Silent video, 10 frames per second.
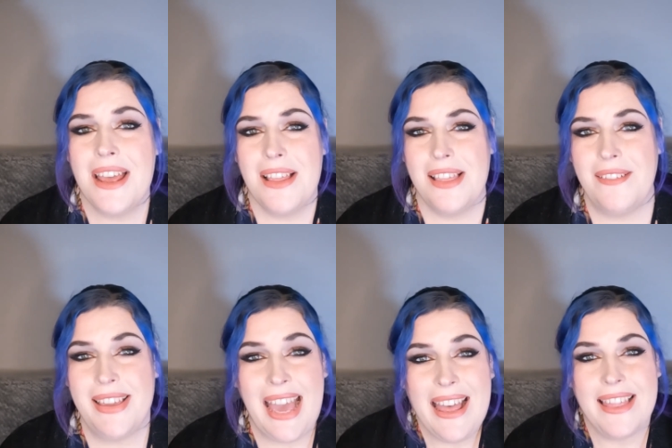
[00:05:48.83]
So
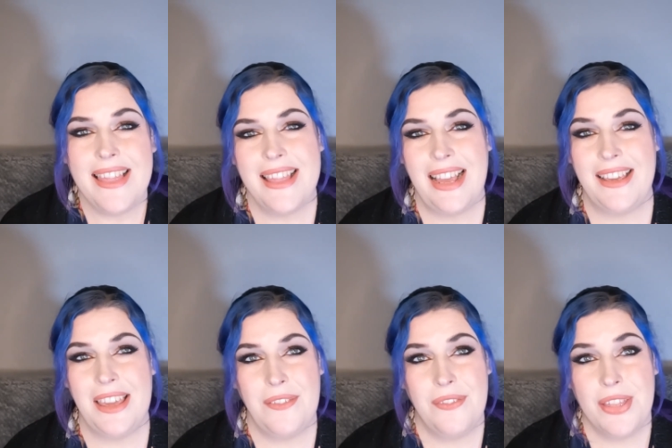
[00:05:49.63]
yeah, thank
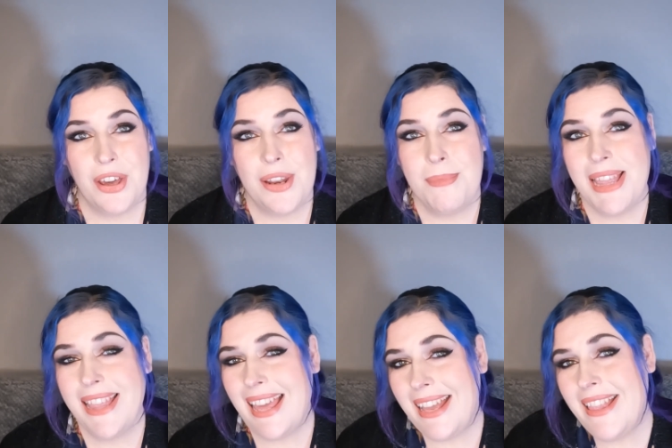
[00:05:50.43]
you for joining me today.